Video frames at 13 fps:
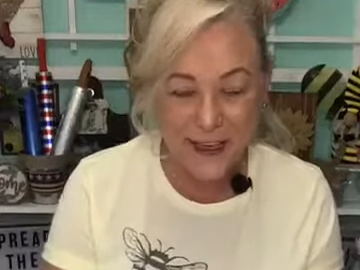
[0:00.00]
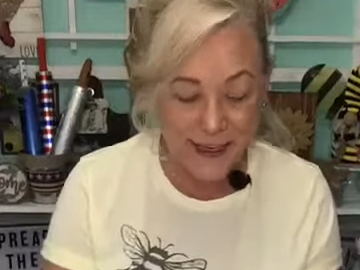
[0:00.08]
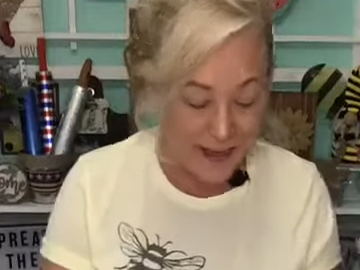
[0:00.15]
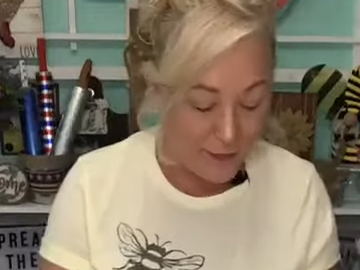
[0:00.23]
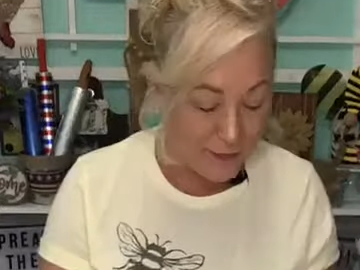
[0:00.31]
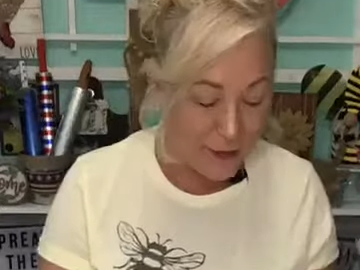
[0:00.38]
I'm
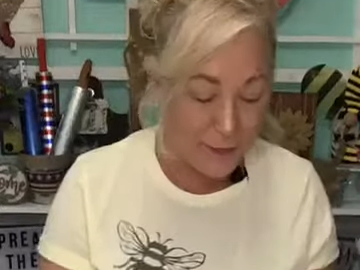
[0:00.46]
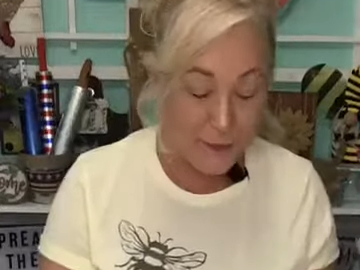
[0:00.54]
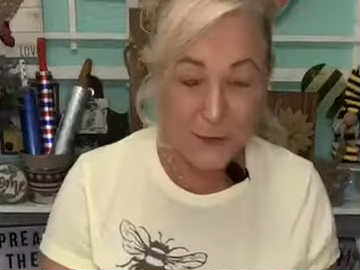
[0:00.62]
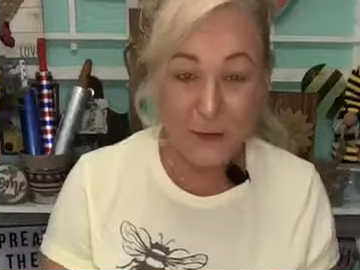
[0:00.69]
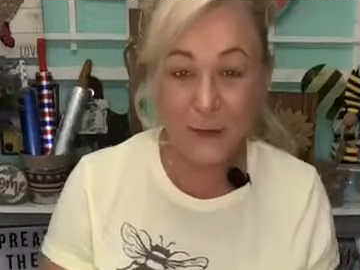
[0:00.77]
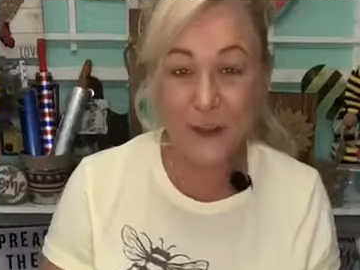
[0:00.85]
super
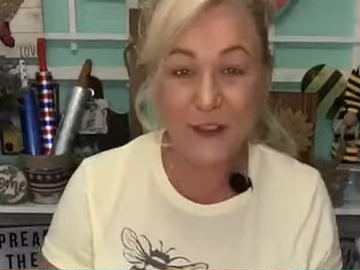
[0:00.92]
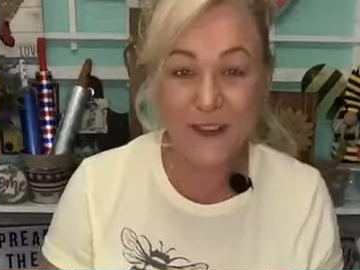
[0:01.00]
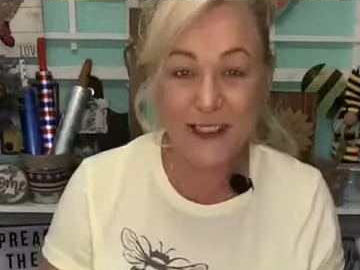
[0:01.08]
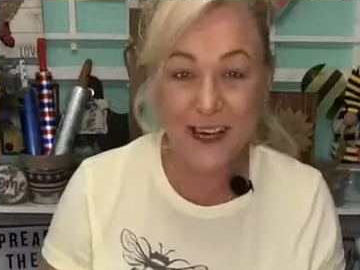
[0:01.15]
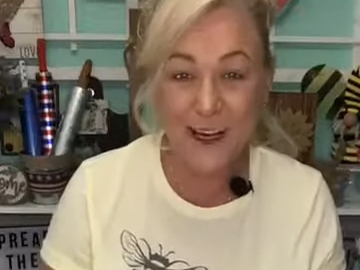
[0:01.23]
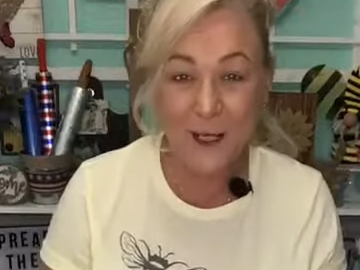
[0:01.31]
thrilled.
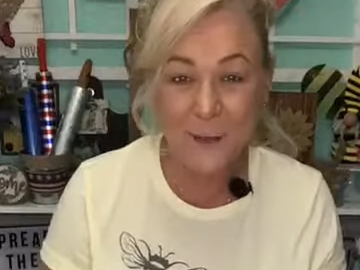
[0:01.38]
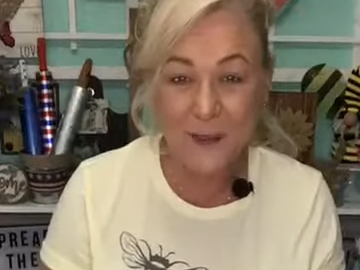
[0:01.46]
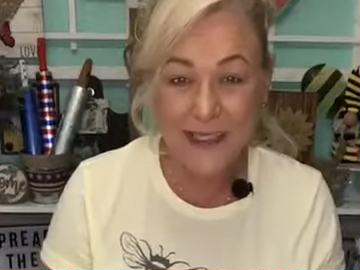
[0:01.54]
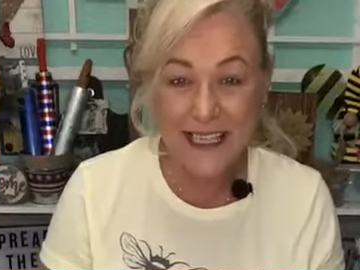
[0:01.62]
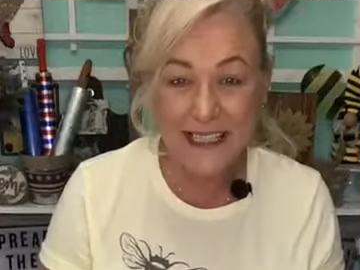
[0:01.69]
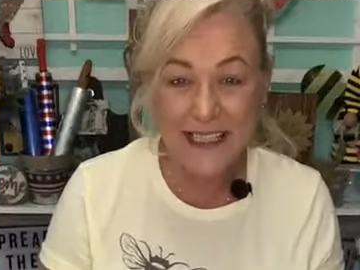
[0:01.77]
Um,
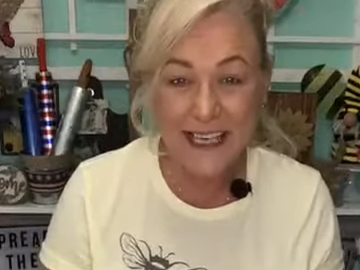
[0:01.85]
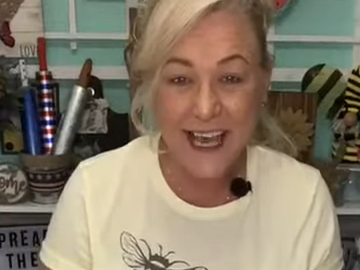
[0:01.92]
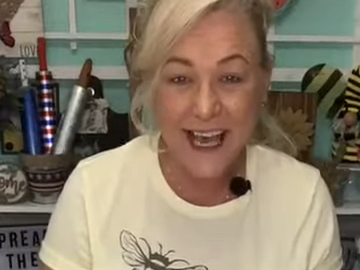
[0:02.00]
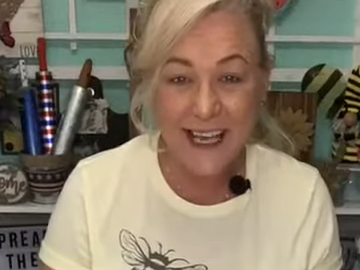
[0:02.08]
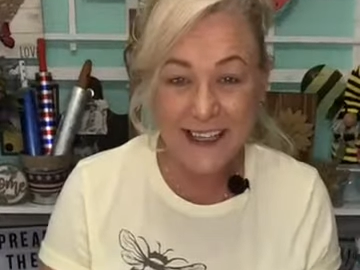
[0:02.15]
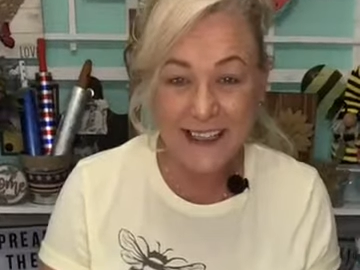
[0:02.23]
Stacy had
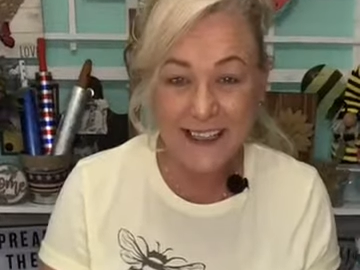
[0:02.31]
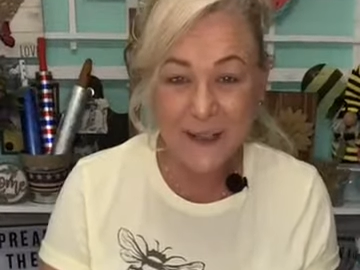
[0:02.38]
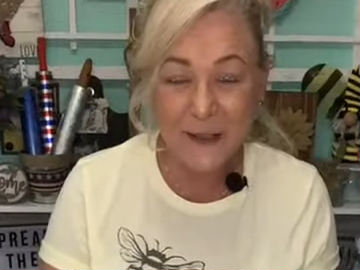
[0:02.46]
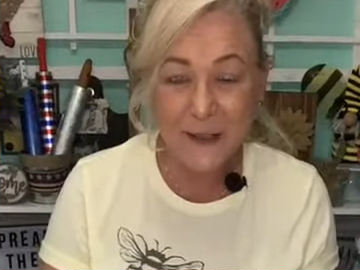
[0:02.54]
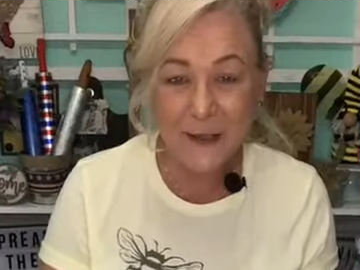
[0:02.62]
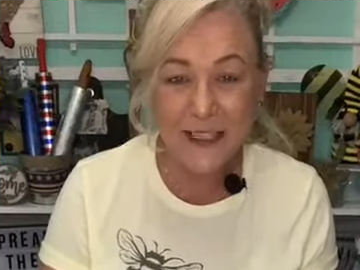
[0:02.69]
us
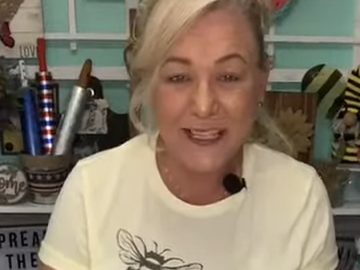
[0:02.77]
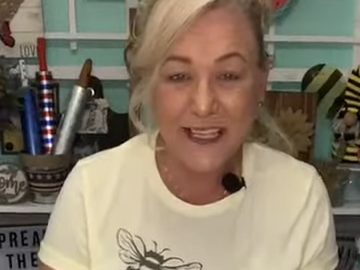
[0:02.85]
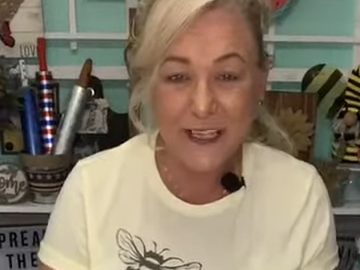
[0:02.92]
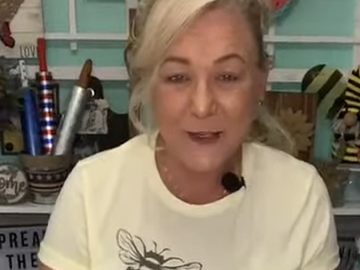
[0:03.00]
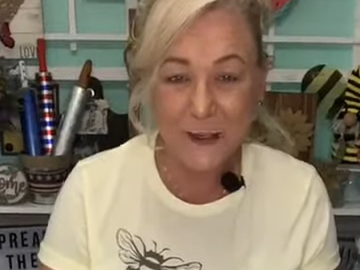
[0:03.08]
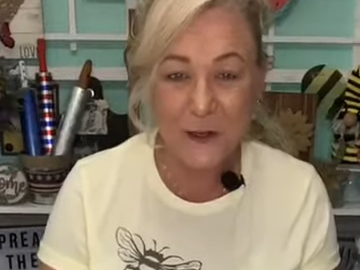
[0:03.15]
included in
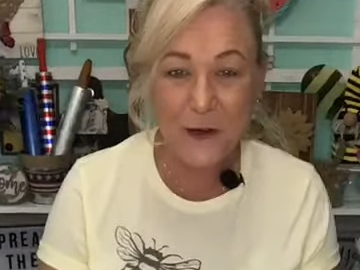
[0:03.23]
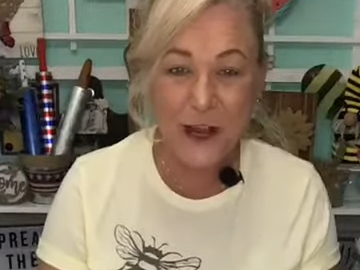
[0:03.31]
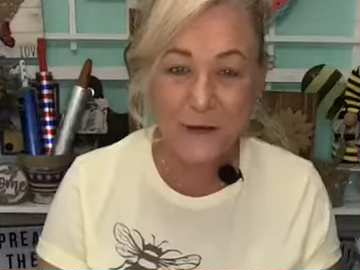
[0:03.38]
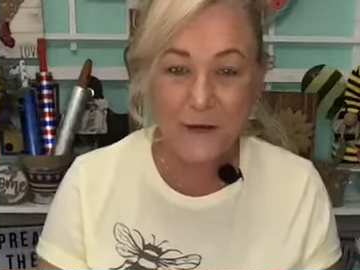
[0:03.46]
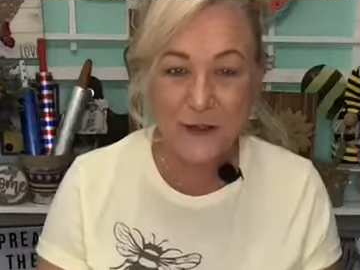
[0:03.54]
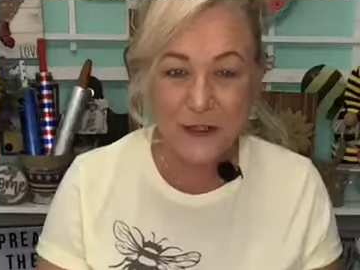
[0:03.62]
her craft for
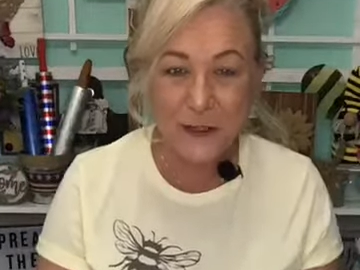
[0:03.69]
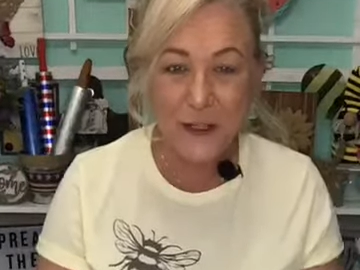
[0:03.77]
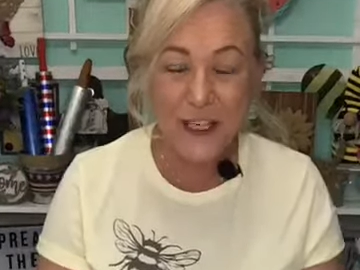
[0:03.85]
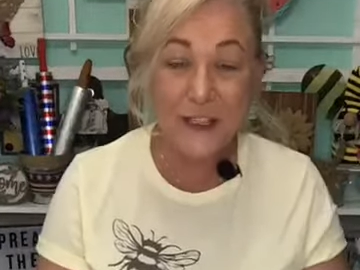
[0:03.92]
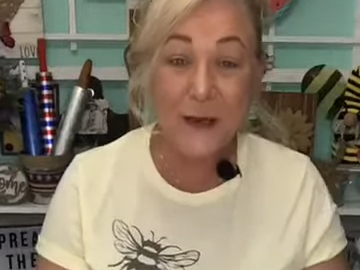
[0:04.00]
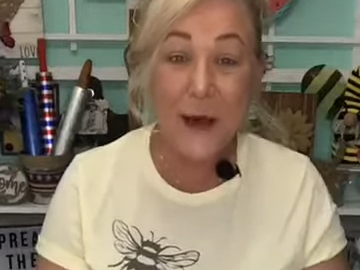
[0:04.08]
joy.
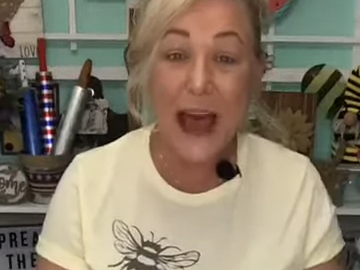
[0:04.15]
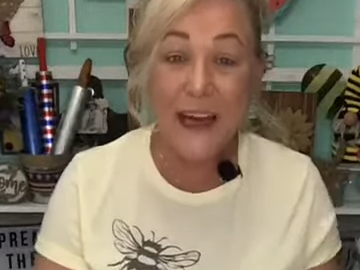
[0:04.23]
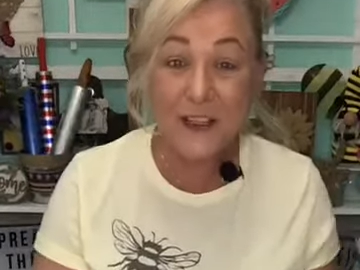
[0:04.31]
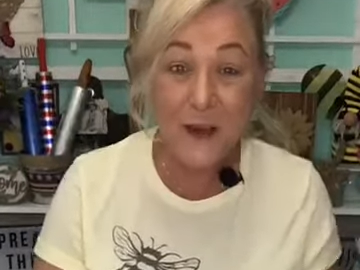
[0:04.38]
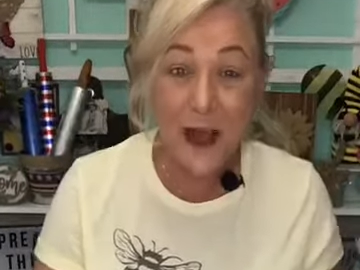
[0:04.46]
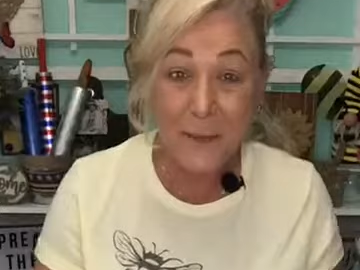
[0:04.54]
So as you're
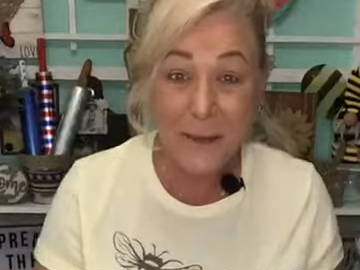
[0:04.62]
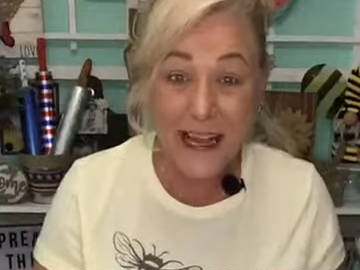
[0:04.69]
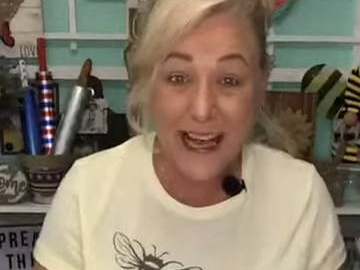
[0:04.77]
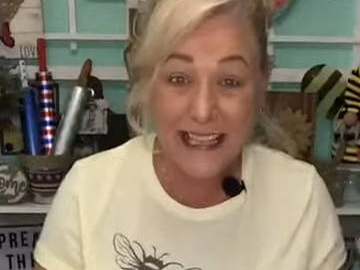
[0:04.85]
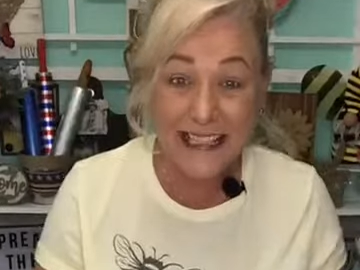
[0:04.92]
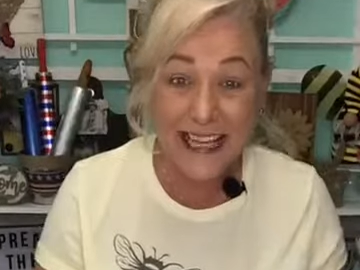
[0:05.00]
hopping on,
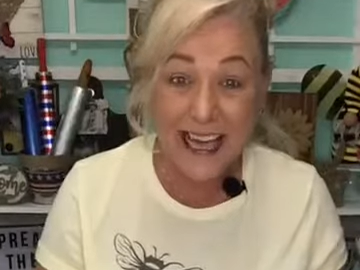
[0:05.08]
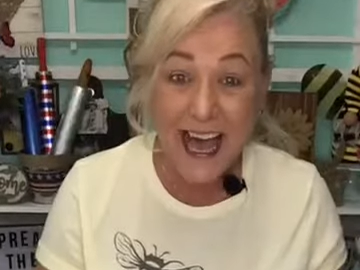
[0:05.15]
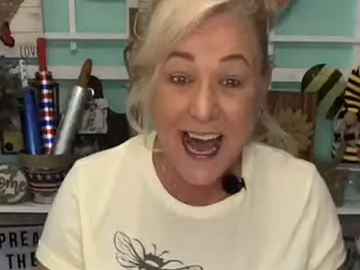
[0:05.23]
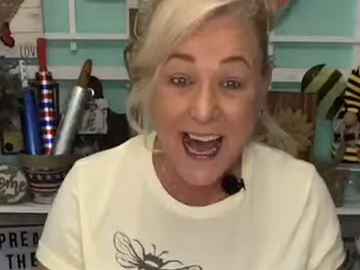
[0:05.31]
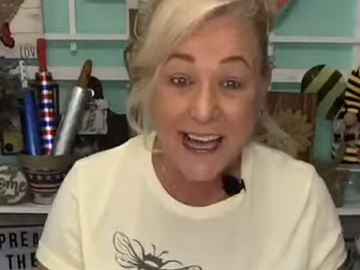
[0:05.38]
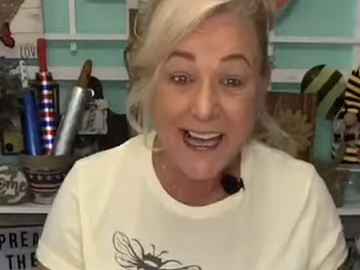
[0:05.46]
say
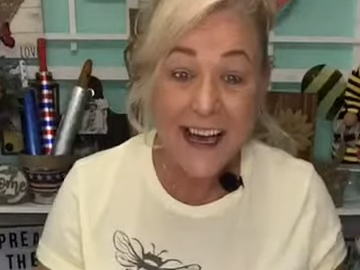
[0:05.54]
hi.